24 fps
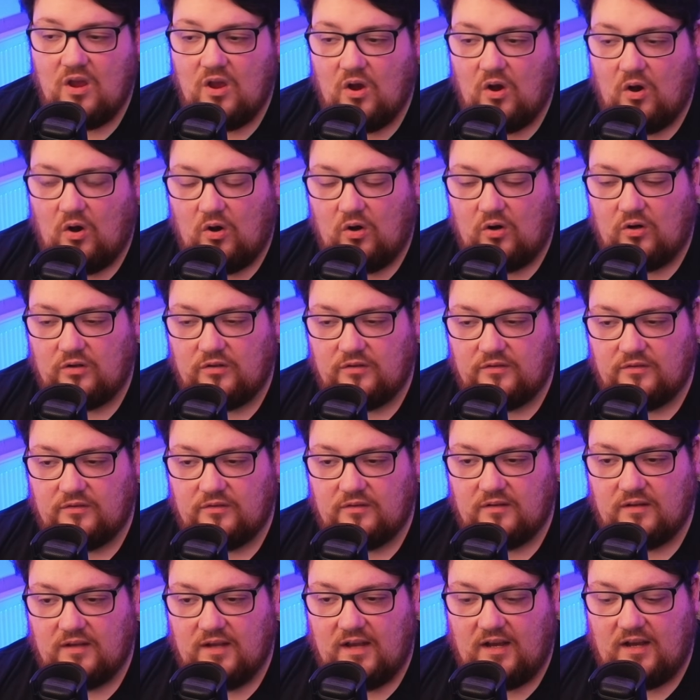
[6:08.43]

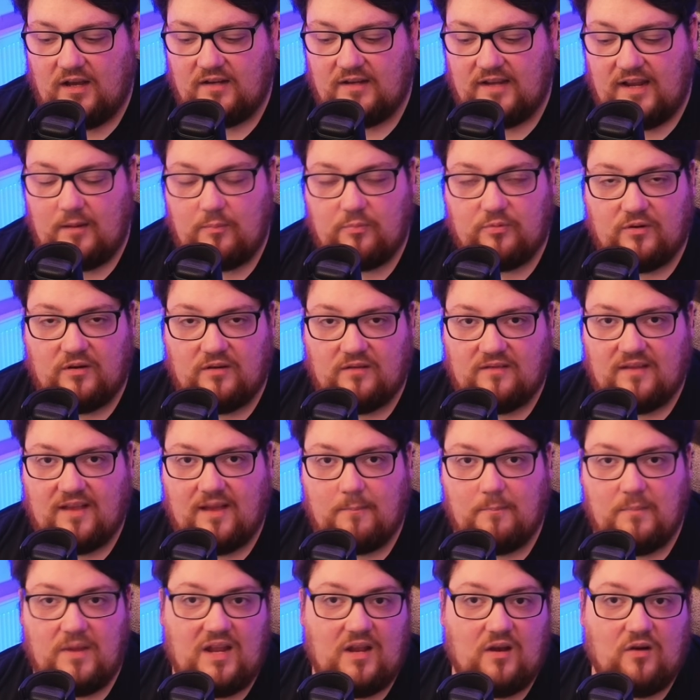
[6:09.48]
on an apron
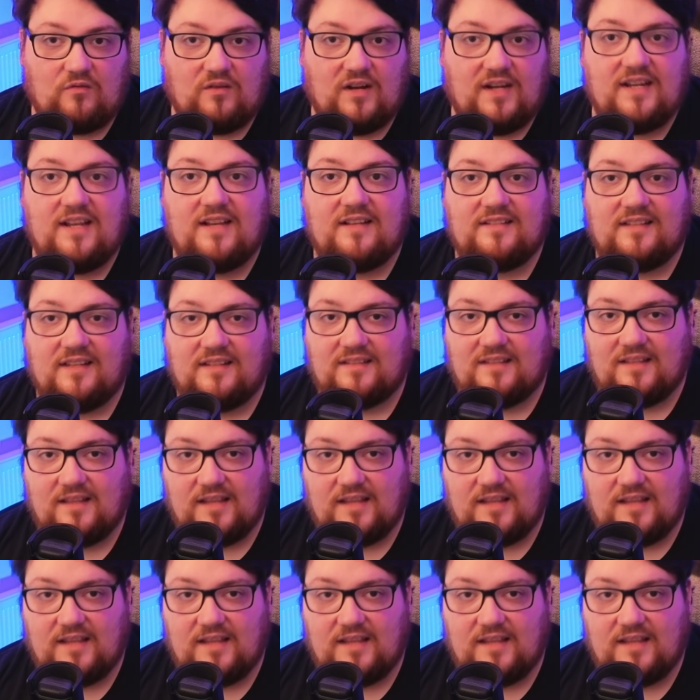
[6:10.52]
that may already exist in the